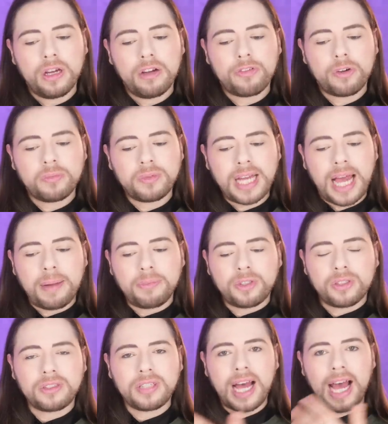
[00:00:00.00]
from time
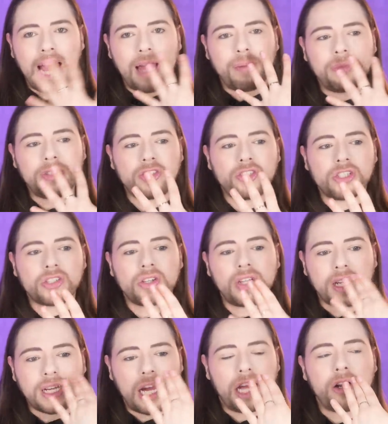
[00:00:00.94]
to time, it's just
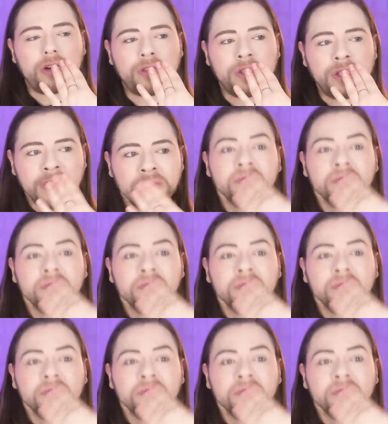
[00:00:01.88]
going to kind of,